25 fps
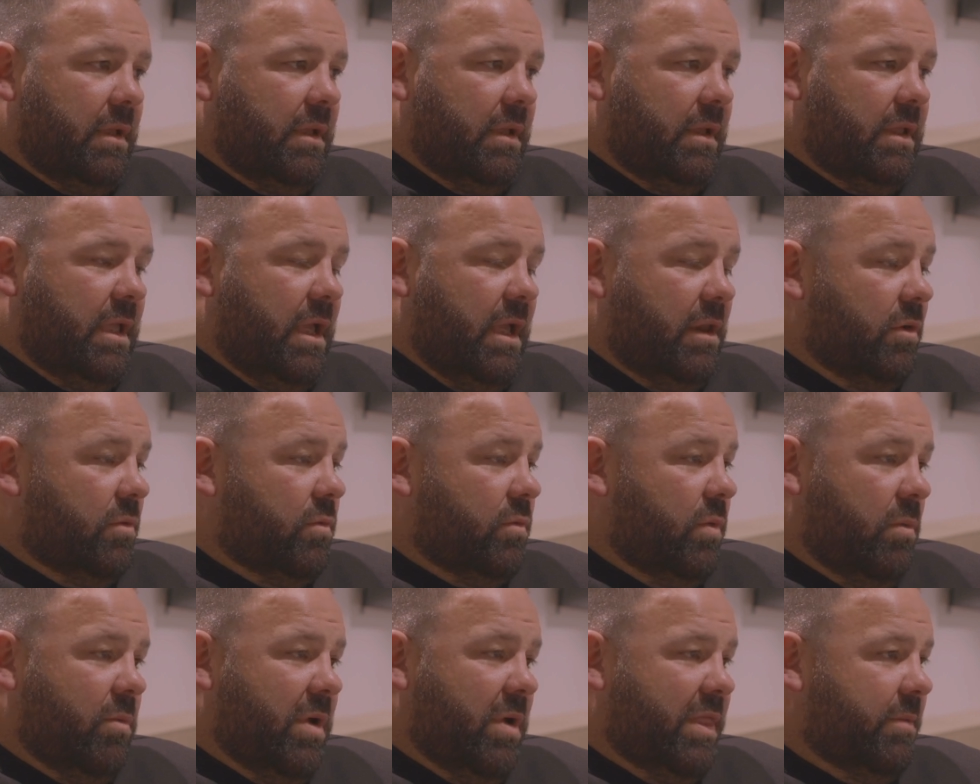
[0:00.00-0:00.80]
Yeah,
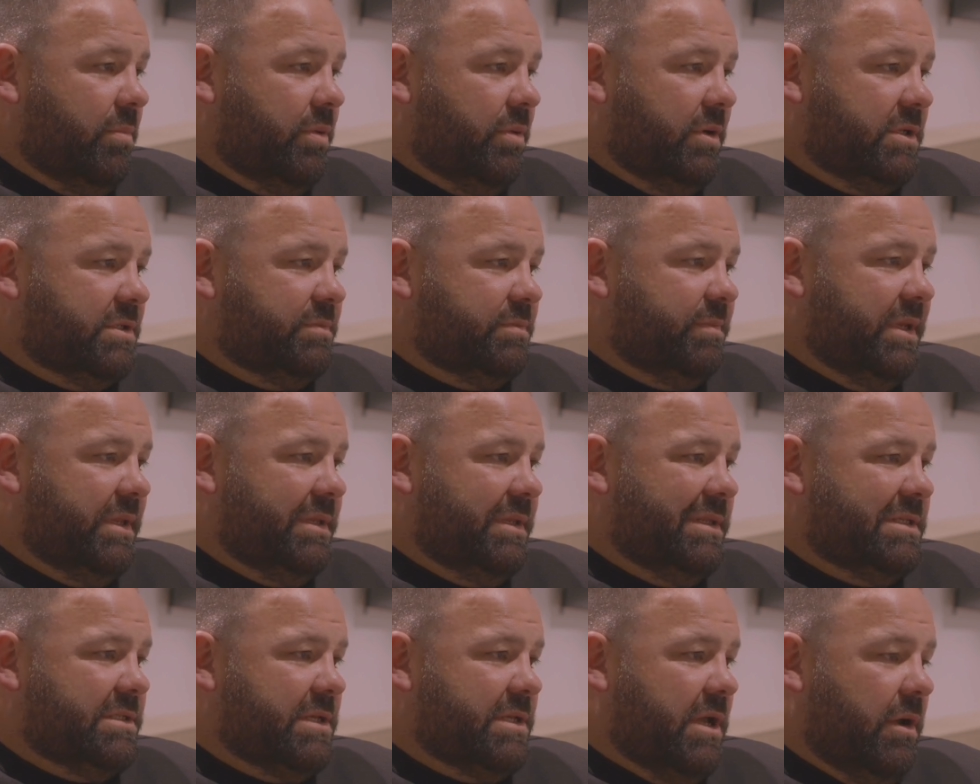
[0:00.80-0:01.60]
look, we won the purse
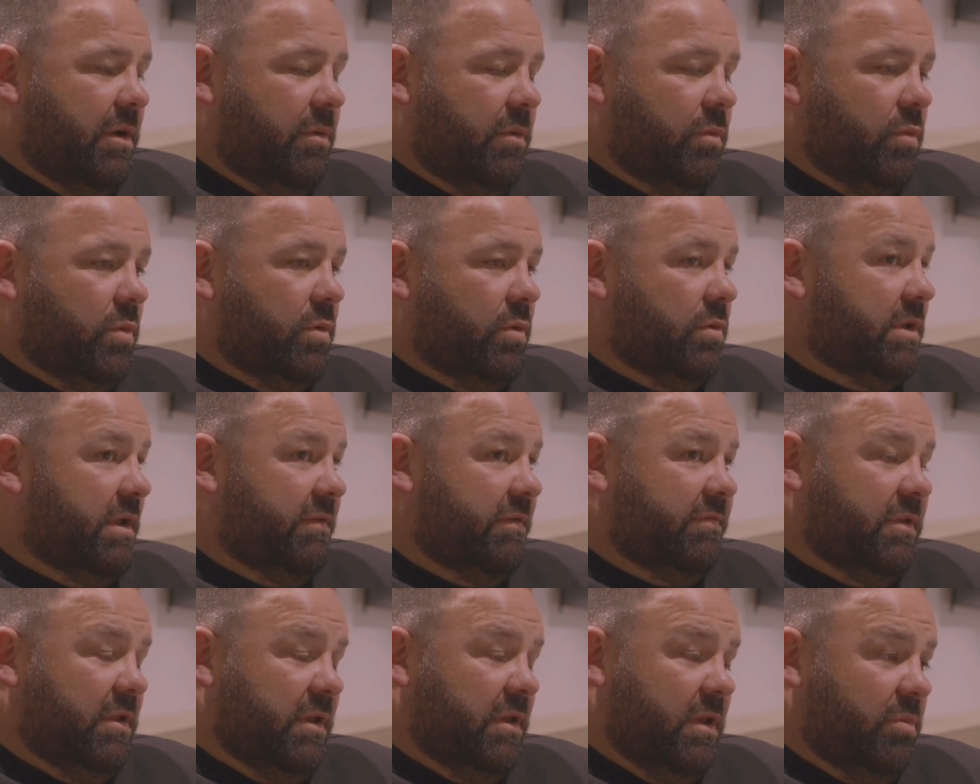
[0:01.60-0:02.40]
bid, so we'll
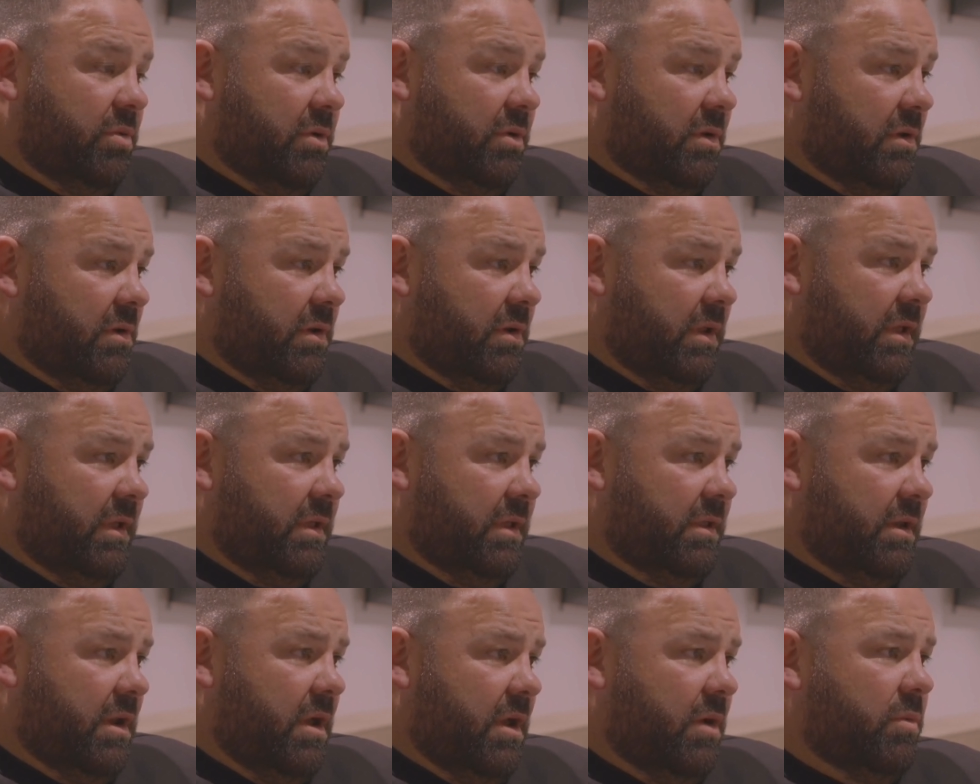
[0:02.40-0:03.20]
definitely put it on
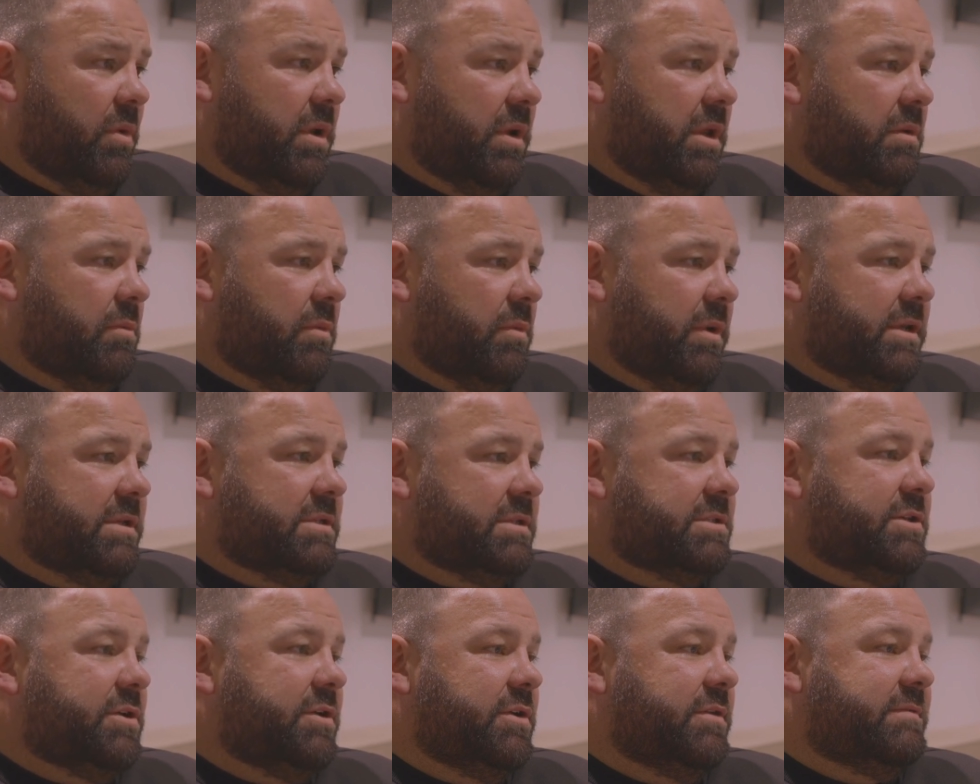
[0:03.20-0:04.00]
here. You know, we
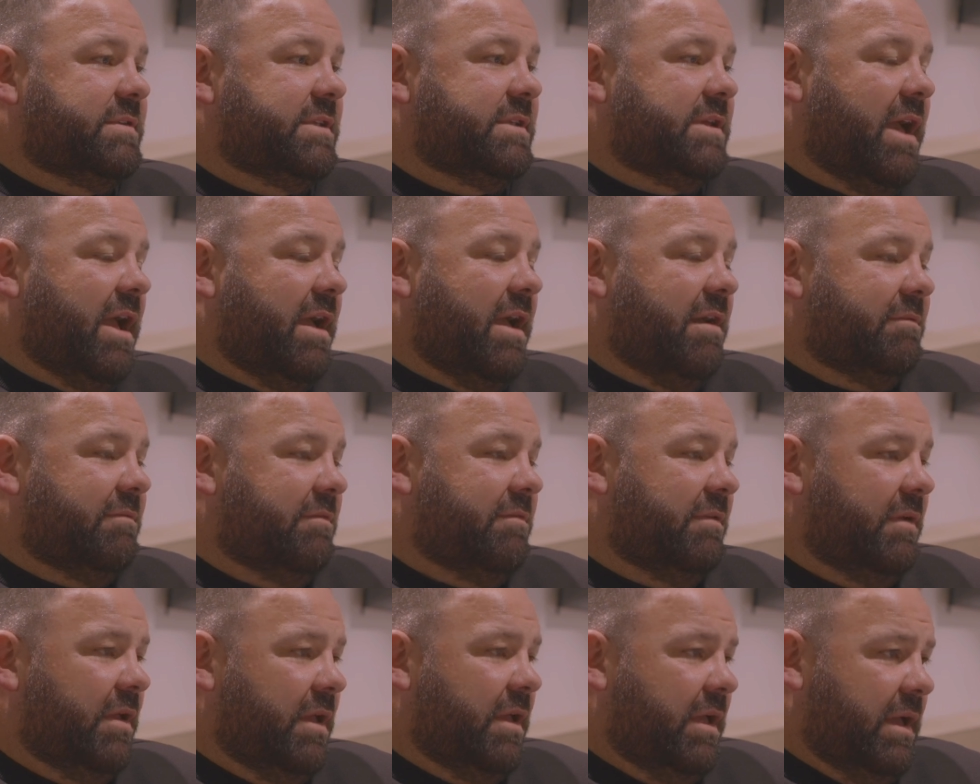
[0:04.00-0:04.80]
deserve to
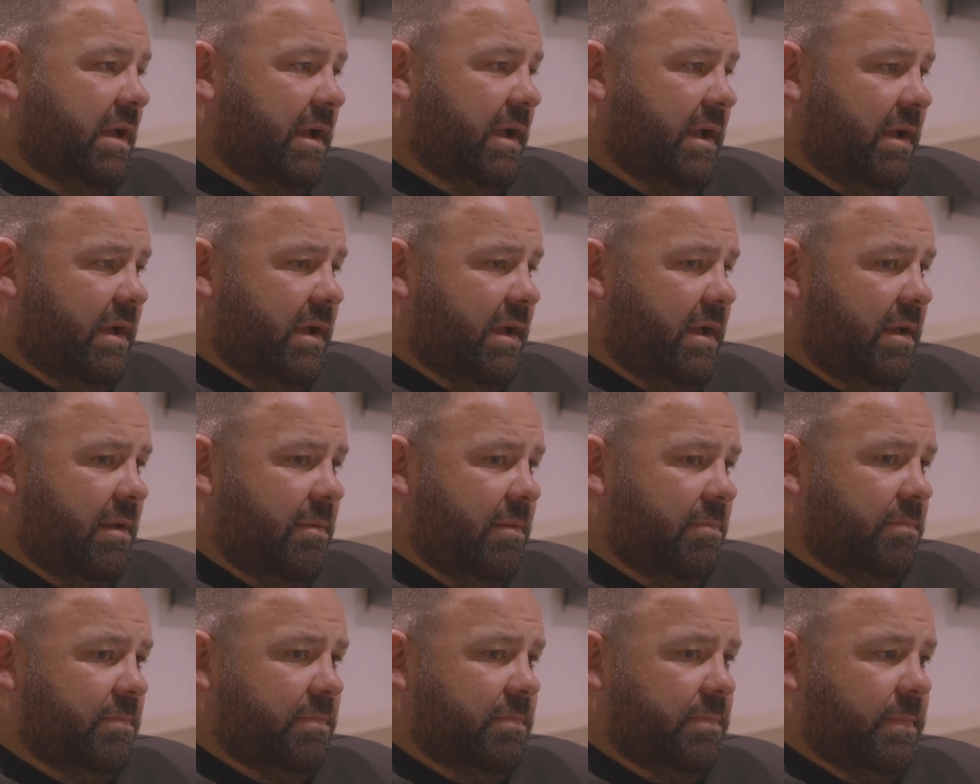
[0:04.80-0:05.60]
have,
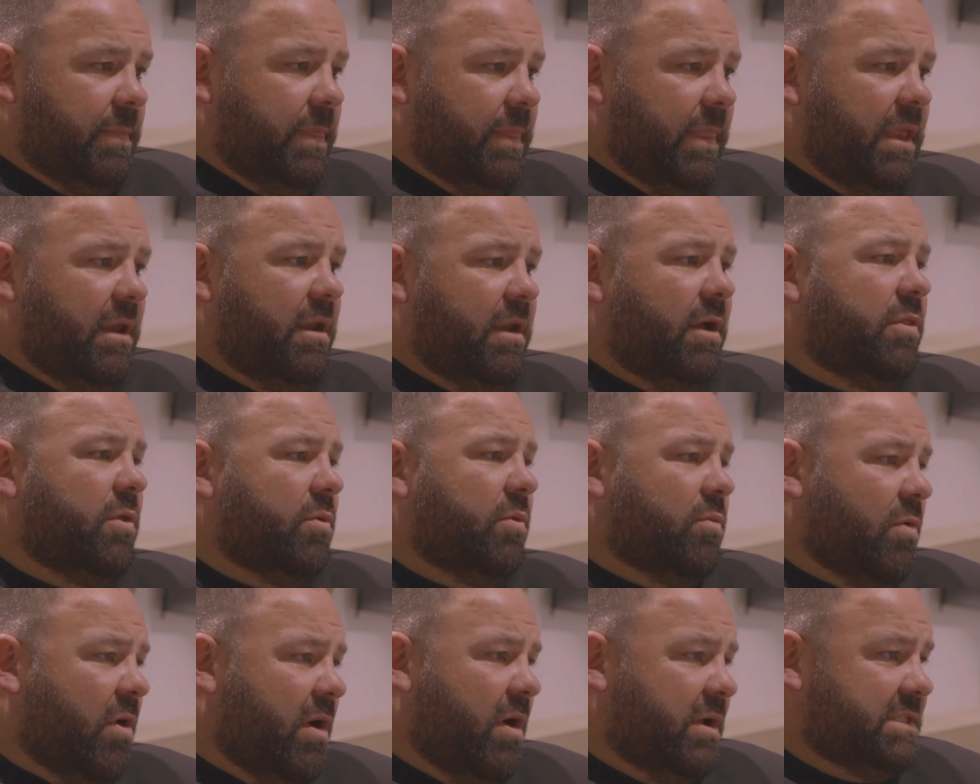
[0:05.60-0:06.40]
you know,
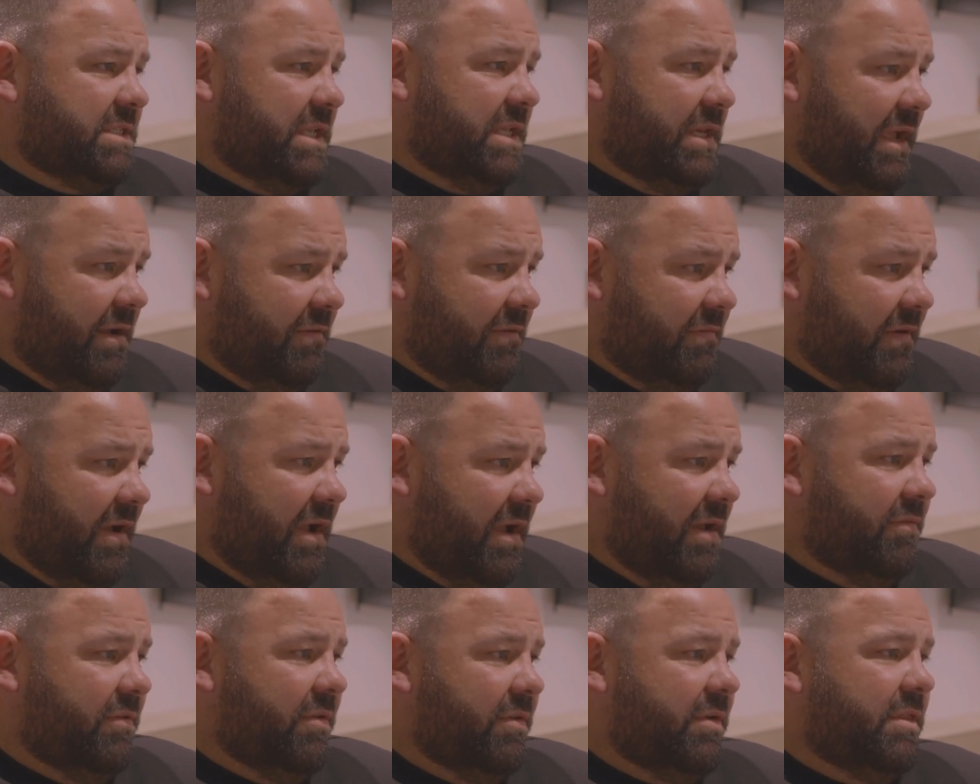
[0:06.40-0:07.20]
the rights in our
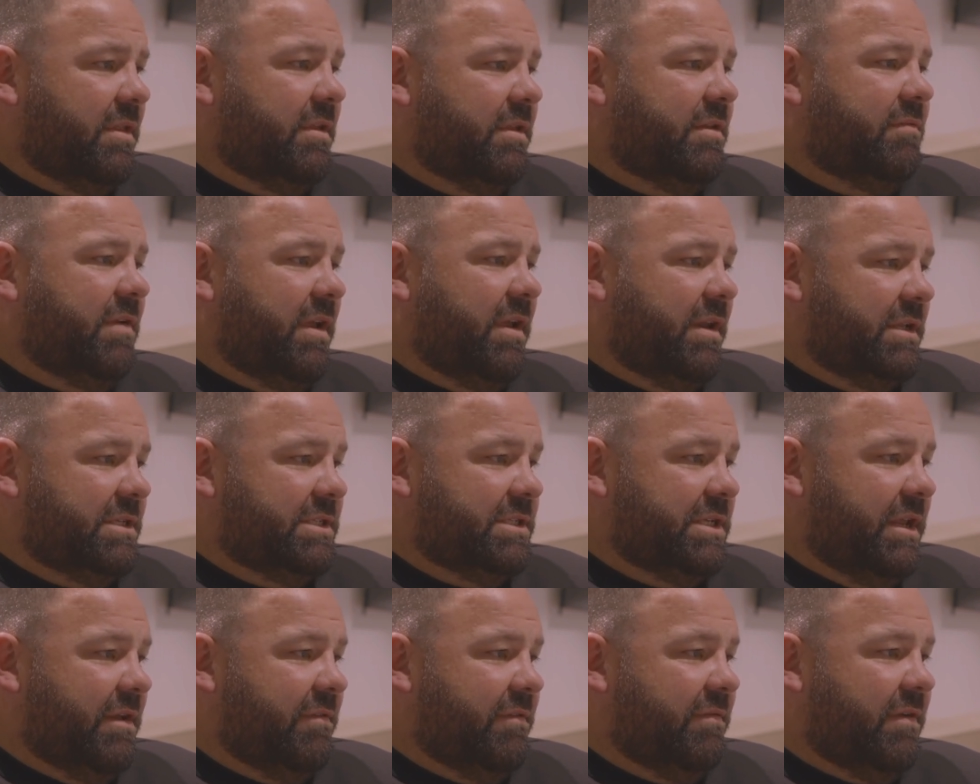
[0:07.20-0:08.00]
favour and the
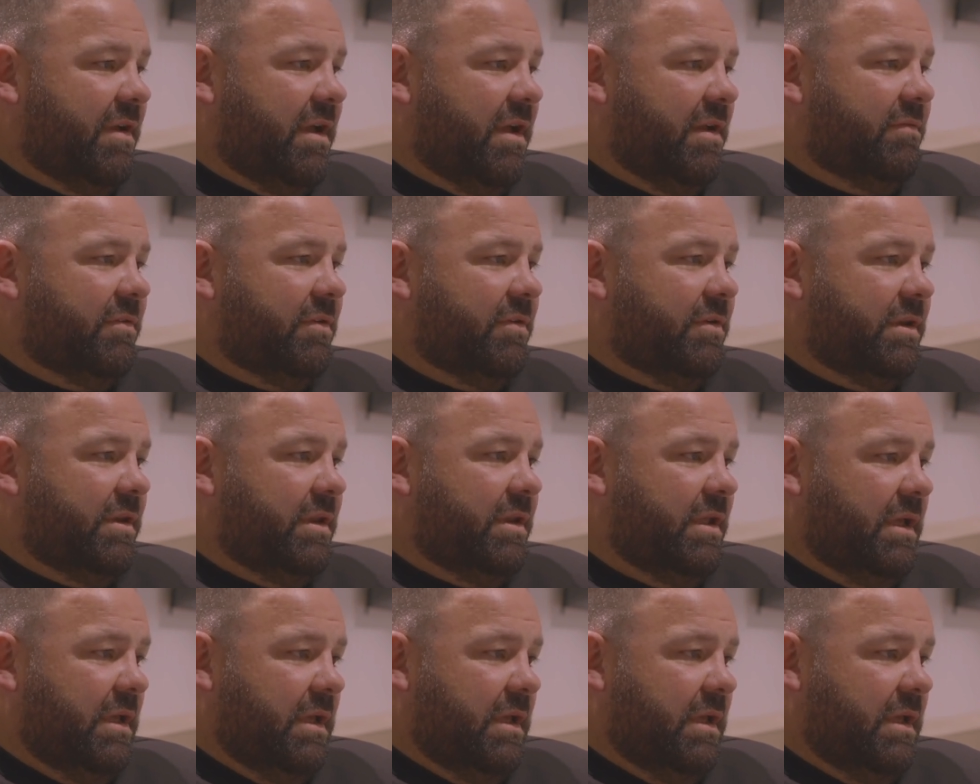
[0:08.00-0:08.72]
advantage in our favour, and